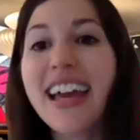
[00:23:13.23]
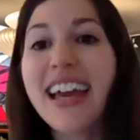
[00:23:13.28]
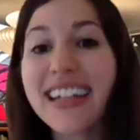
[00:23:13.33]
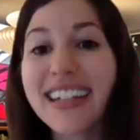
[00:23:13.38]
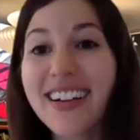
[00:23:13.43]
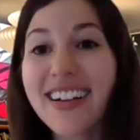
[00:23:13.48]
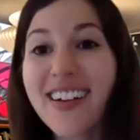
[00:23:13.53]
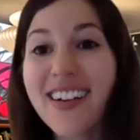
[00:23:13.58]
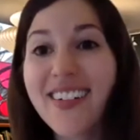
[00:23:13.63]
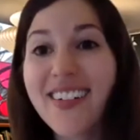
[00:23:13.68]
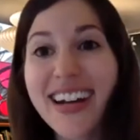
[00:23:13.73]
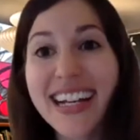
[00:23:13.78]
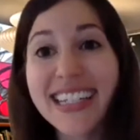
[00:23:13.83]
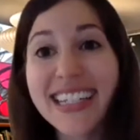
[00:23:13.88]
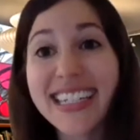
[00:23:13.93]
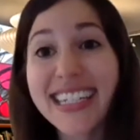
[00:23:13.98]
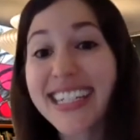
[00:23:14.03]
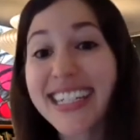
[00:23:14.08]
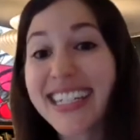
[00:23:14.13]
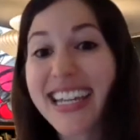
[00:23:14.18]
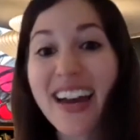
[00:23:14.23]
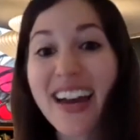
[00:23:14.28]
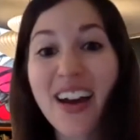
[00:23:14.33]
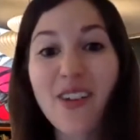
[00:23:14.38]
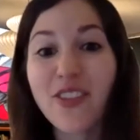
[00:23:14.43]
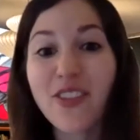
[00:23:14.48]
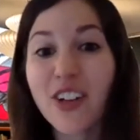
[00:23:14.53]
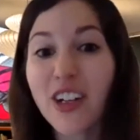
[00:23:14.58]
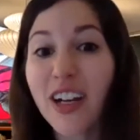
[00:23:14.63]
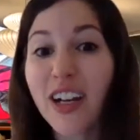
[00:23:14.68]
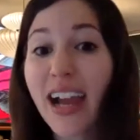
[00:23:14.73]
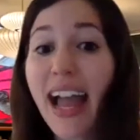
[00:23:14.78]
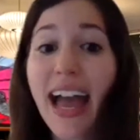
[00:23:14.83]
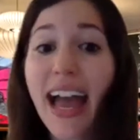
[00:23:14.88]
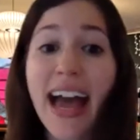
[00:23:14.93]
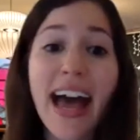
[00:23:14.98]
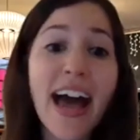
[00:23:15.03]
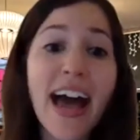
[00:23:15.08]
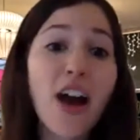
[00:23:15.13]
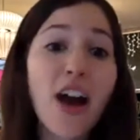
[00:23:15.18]
Go on, discover
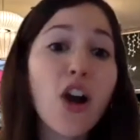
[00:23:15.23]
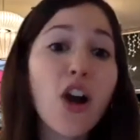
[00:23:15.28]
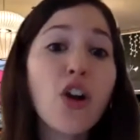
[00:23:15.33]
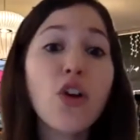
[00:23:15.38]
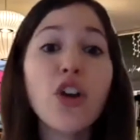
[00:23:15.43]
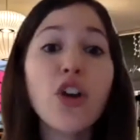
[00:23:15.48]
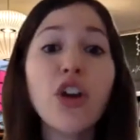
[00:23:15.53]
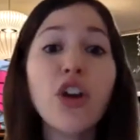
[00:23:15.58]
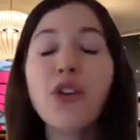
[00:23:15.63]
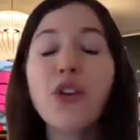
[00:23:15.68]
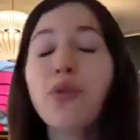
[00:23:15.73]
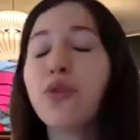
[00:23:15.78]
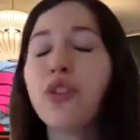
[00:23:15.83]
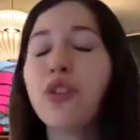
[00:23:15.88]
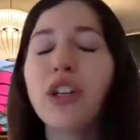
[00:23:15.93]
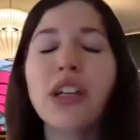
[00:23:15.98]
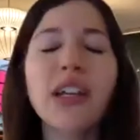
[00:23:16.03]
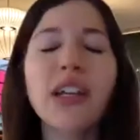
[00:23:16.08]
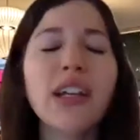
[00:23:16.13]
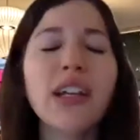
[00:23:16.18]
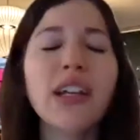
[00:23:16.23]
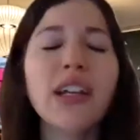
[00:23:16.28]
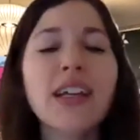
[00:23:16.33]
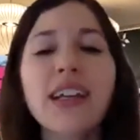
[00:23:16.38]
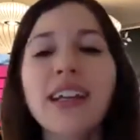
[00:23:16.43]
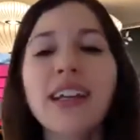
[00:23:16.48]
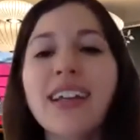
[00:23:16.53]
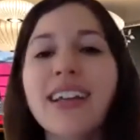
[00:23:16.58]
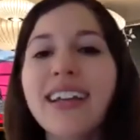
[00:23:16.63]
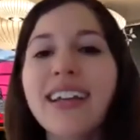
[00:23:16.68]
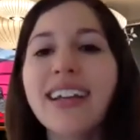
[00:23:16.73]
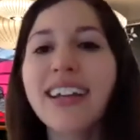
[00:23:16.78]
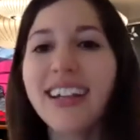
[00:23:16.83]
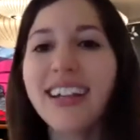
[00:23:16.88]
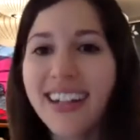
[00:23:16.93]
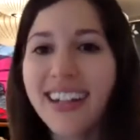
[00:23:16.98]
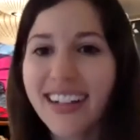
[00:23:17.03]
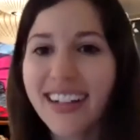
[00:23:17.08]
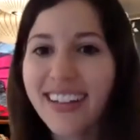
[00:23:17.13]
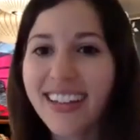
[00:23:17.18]
how you
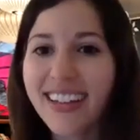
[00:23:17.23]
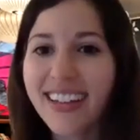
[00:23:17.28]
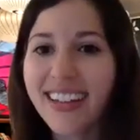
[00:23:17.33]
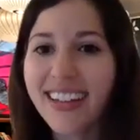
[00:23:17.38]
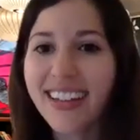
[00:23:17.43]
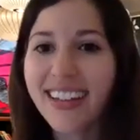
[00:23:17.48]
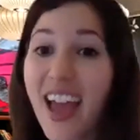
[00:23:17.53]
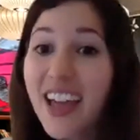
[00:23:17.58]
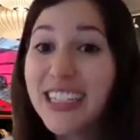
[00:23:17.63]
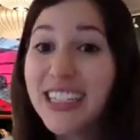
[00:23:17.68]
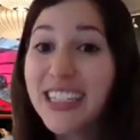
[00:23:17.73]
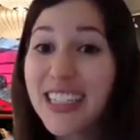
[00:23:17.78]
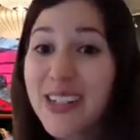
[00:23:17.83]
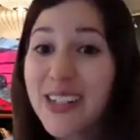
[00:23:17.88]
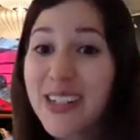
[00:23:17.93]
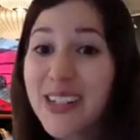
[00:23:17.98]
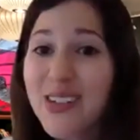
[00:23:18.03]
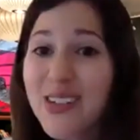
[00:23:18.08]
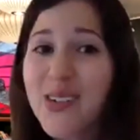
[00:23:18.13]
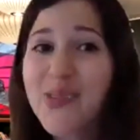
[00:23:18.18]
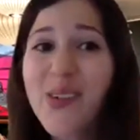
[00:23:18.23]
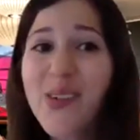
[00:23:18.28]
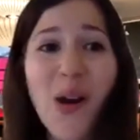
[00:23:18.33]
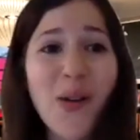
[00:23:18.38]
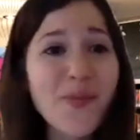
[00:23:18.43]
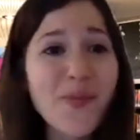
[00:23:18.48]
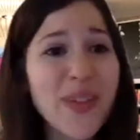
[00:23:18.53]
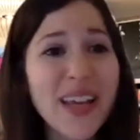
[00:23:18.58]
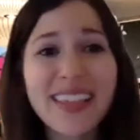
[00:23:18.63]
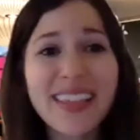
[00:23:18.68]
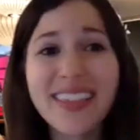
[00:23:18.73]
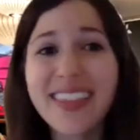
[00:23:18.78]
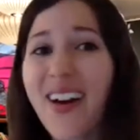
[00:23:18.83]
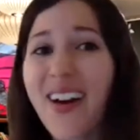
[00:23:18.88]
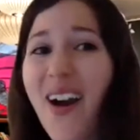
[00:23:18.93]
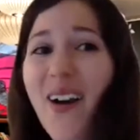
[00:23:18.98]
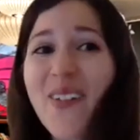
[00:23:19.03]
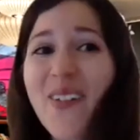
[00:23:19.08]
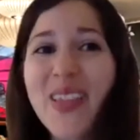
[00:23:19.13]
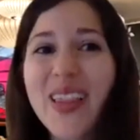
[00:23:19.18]
feel. You won't be
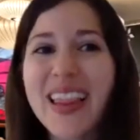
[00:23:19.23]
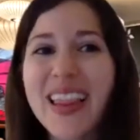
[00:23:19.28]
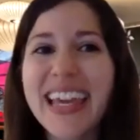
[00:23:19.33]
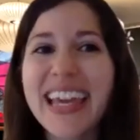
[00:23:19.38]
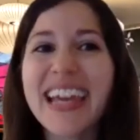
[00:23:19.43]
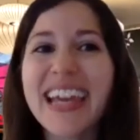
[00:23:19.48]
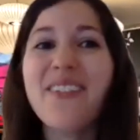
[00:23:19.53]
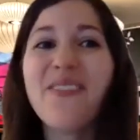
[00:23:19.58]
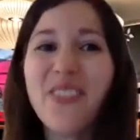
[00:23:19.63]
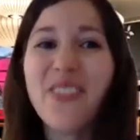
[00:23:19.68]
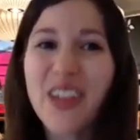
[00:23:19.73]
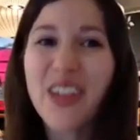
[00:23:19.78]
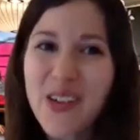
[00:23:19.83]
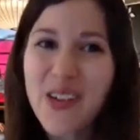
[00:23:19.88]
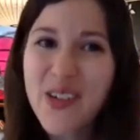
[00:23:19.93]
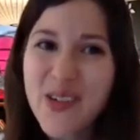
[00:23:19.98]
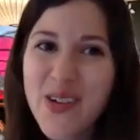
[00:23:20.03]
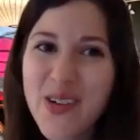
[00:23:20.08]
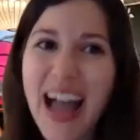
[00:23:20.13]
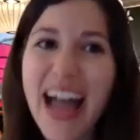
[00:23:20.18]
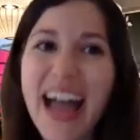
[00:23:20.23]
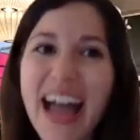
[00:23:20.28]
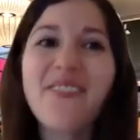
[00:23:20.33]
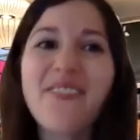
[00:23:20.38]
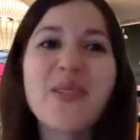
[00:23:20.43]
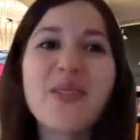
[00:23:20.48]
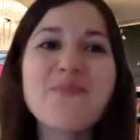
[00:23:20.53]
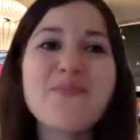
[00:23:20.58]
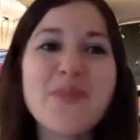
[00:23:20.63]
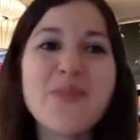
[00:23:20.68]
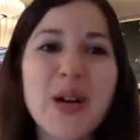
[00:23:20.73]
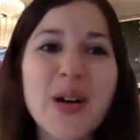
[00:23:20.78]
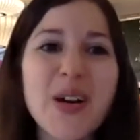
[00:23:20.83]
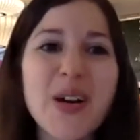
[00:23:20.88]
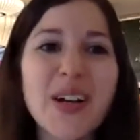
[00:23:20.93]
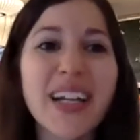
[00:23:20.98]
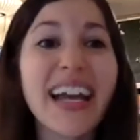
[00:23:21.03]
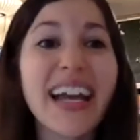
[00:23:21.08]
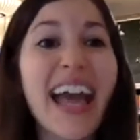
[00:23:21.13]
lonely if you have a book.